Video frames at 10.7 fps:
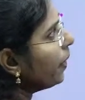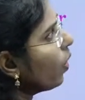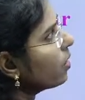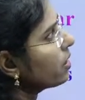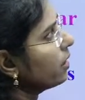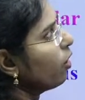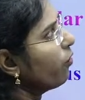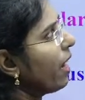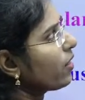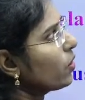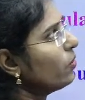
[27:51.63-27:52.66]
onset of
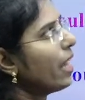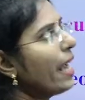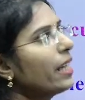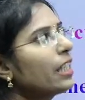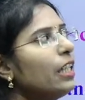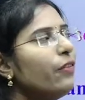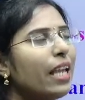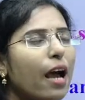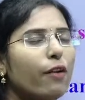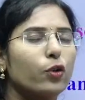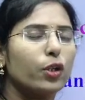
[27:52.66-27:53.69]
action, directly we
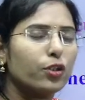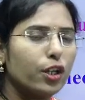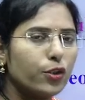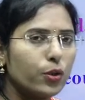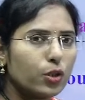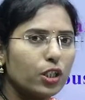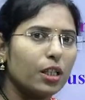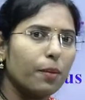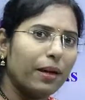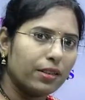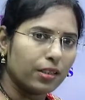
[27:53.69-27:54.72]
have to introduce into the
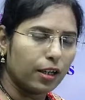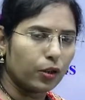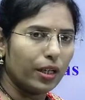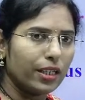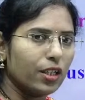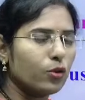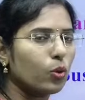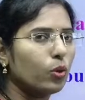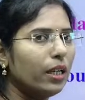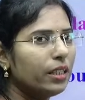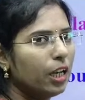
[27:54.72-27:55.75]
blood circulation, so
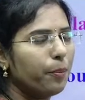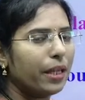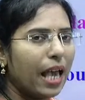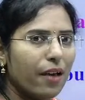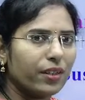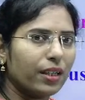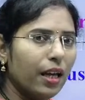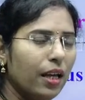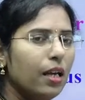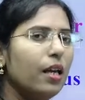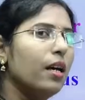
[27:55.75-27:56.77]
that they will be having
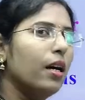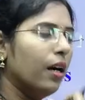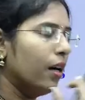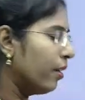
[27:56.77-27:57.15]
a